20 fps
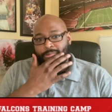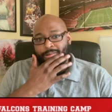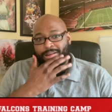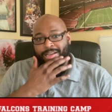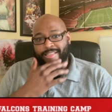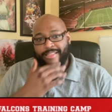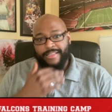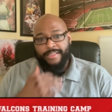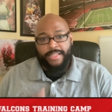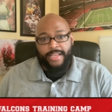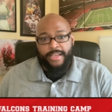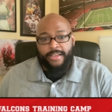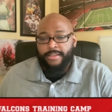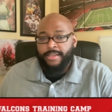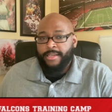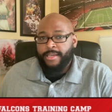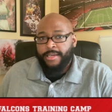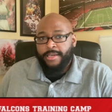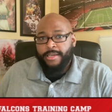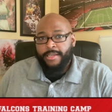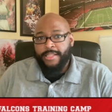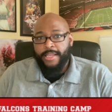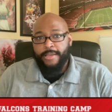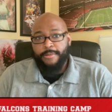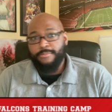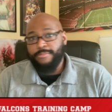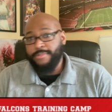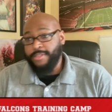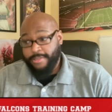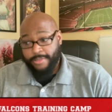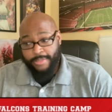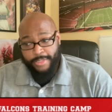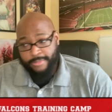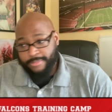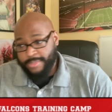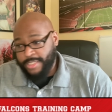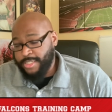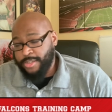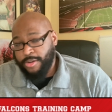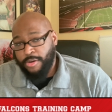Right, they they you know
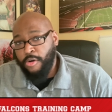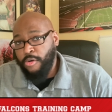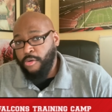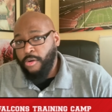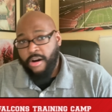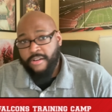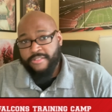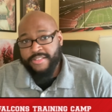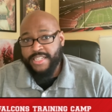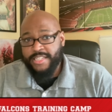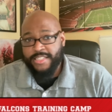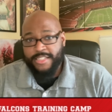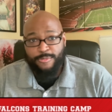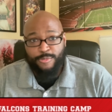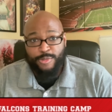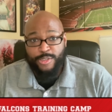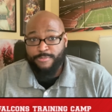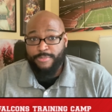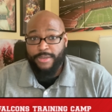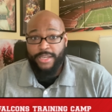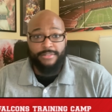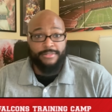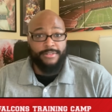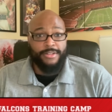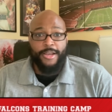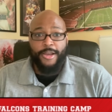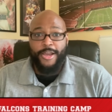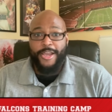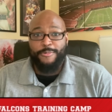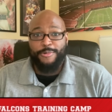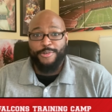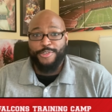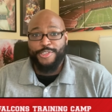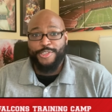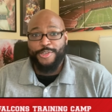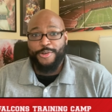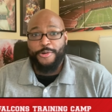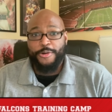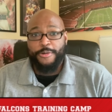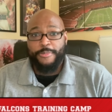this whole offseason was been hey we're
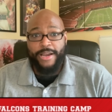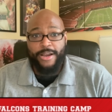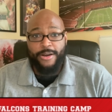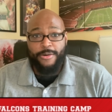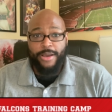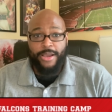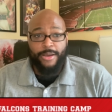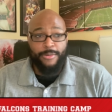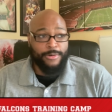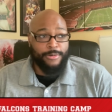just a quarterback away.